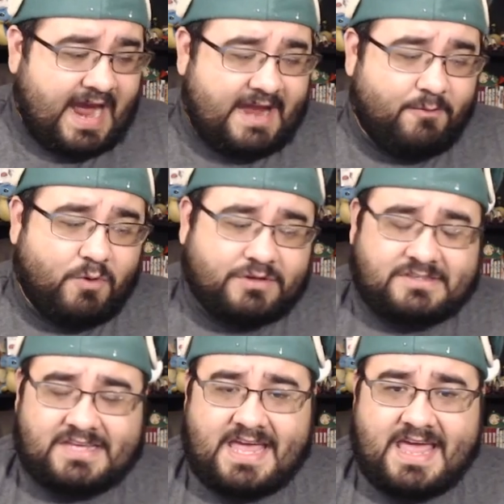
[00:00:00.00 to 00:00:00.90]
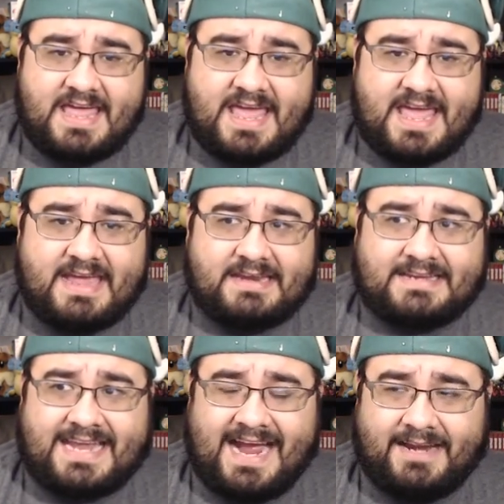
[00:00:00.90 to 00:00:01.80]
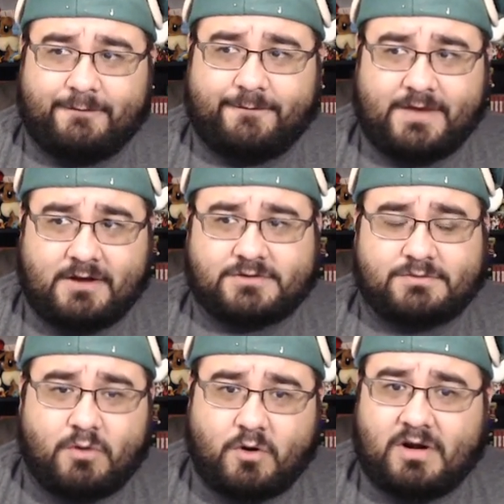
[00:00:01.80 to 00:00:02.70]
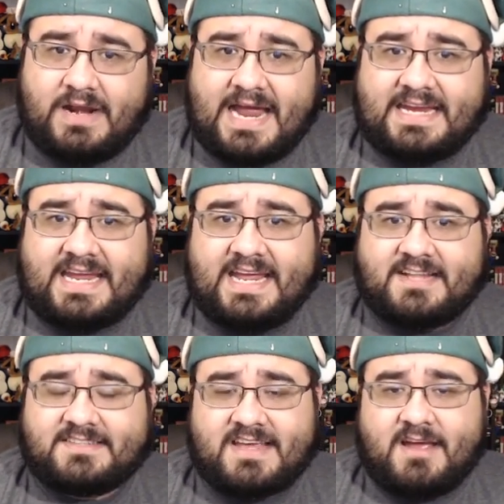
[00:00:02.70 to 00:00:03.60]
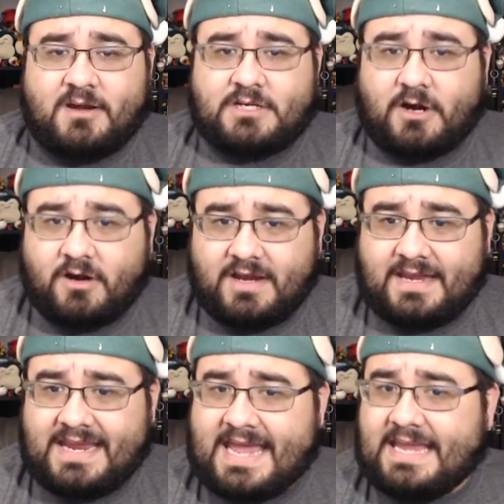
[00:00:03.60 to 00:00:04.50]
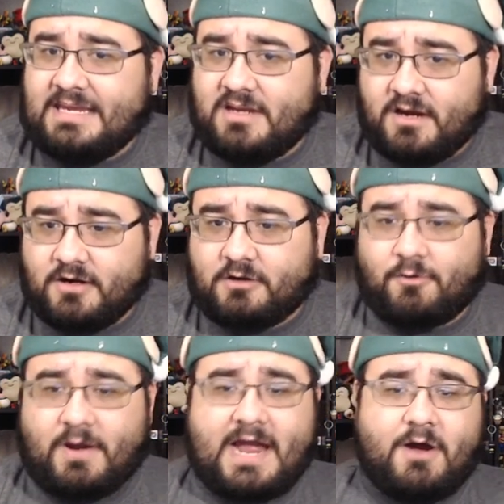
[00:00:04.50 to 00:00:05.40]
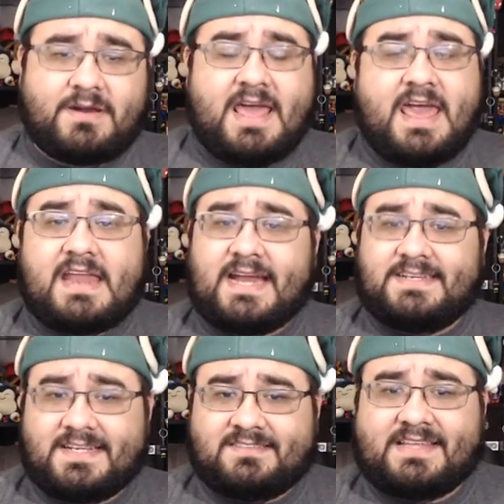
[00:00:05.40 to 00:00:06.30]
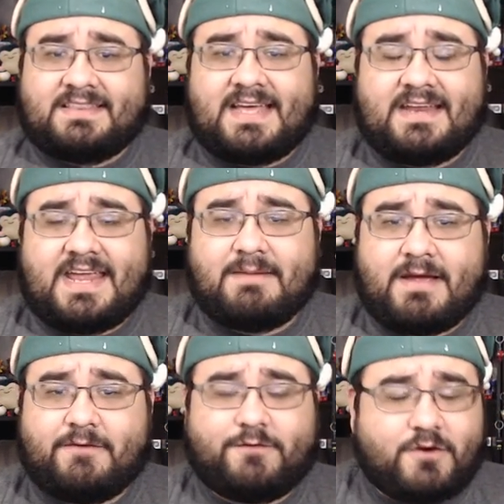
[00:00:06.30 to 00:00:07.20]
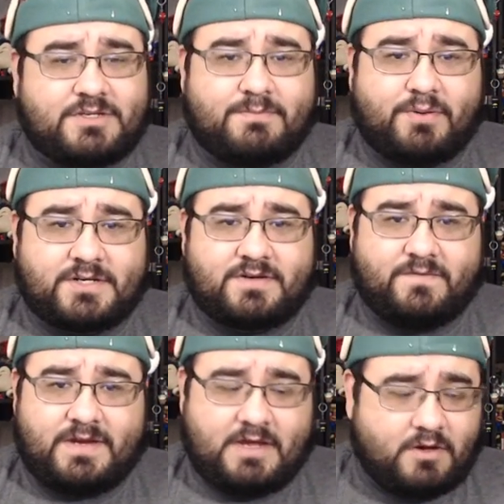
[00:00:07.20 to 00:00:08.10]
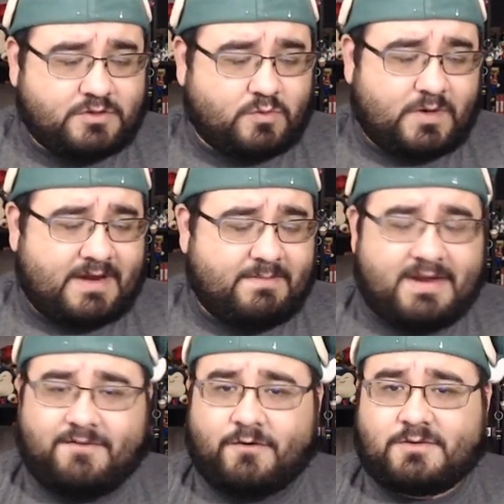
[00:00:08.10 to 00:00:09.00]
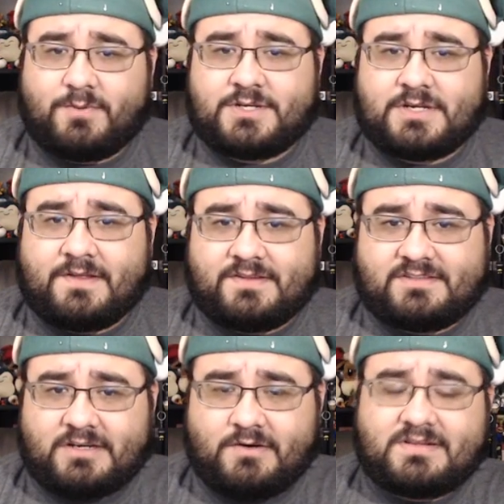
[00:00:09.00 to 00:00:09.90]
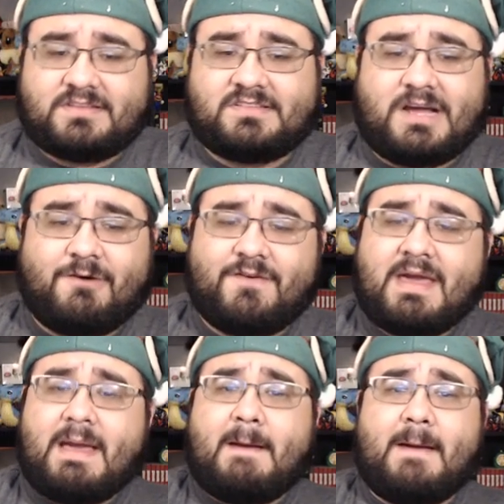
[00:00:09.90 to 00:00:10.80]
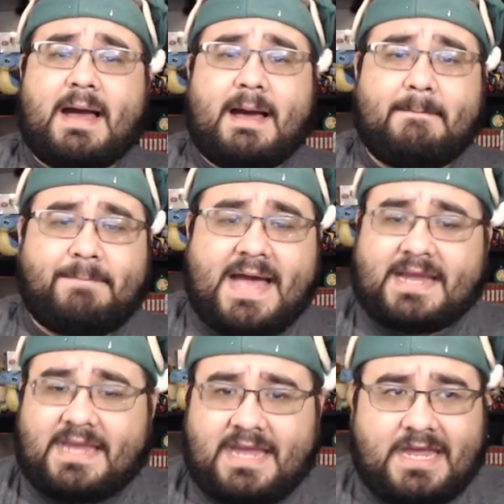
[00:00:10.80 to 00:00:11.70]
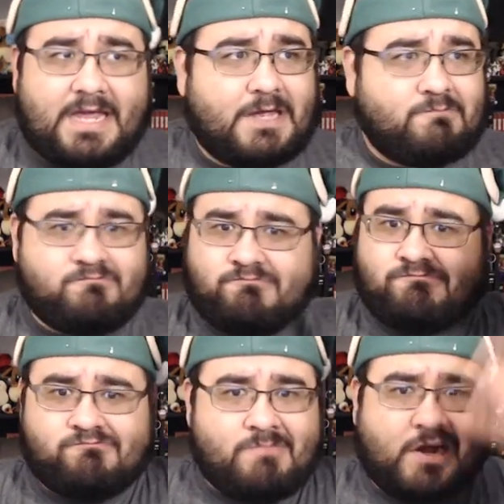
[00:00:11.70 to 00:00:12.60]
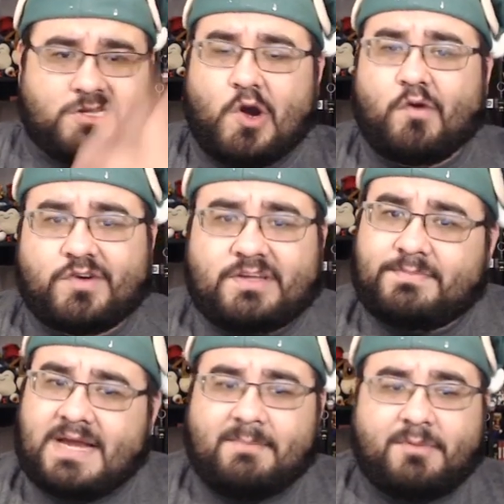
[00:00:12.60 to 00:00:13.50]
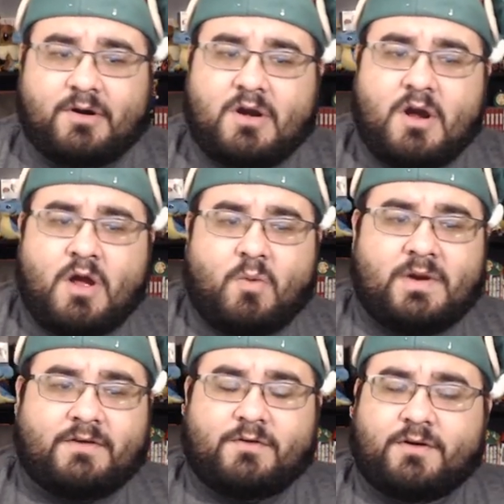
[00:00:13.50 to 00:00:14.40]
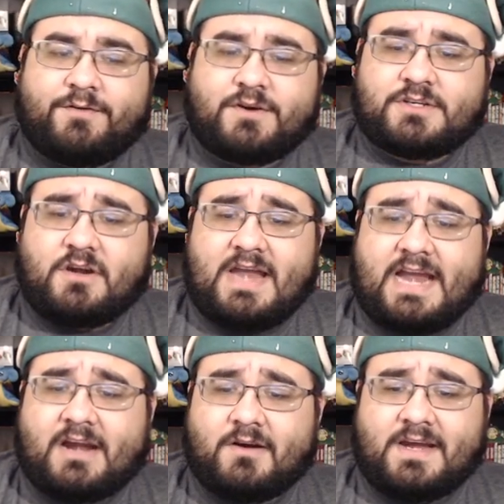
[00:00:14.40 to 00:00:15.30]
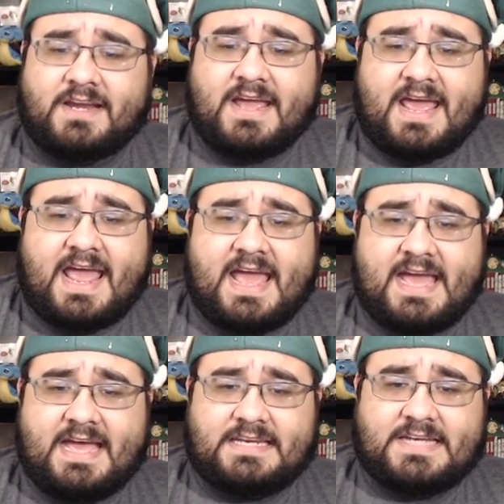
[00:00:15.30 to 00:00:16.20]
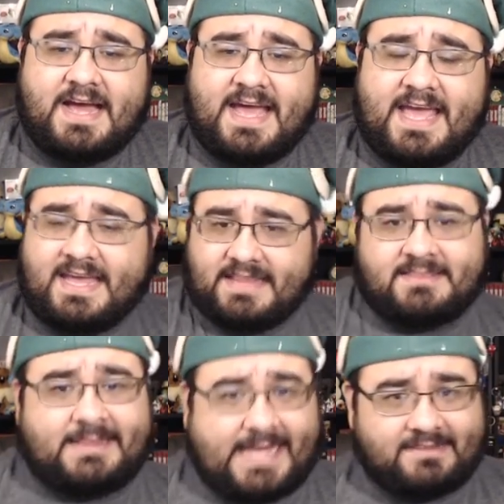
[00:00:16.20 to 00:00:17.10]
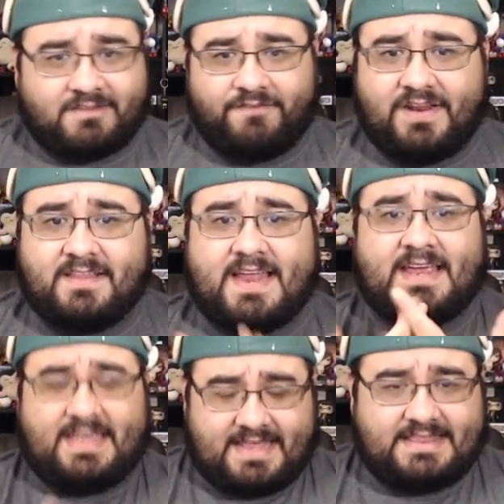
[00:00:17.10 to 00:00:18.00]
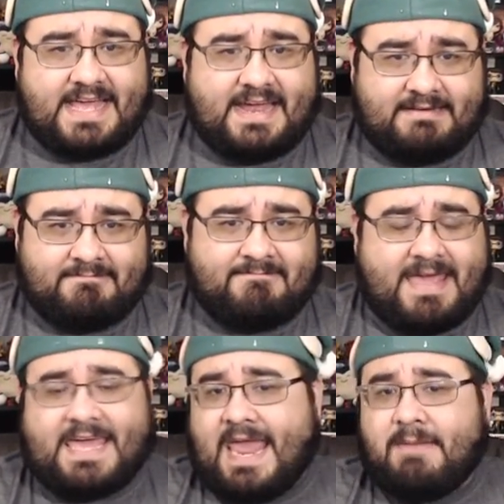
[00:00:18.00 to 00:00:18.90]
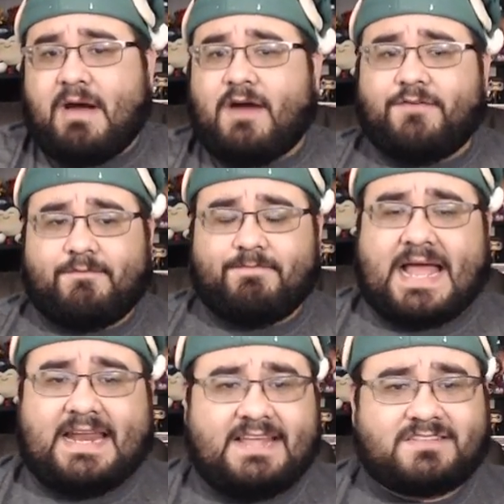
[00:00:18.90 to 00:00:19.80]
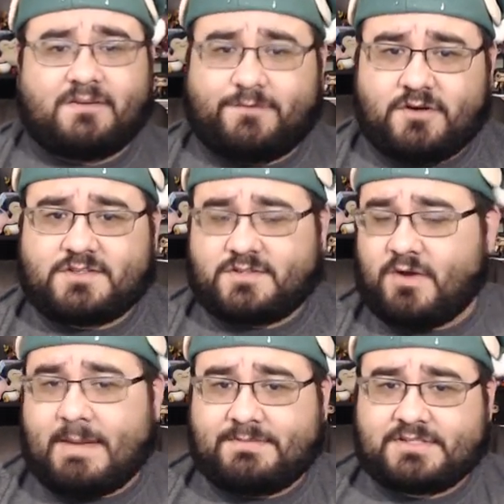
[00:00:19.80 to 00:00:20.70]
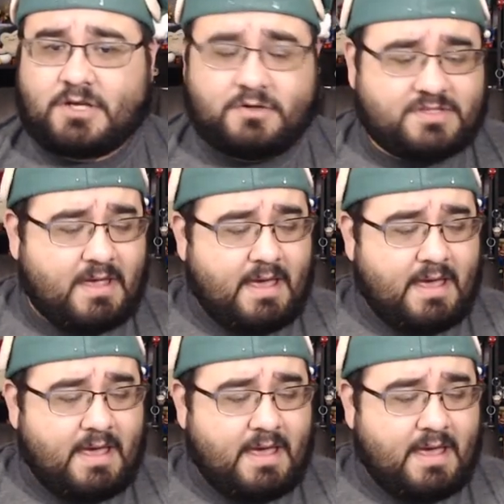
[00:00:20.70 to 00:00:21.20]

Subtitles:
I will say it kind of feels more like it's targeting a younger crowd, and I did set that in my first impression videos when I made a first impression on the series itself back in October, September, whenever it first started airing, and that's the feeling that it came off, at least in the first two episodes.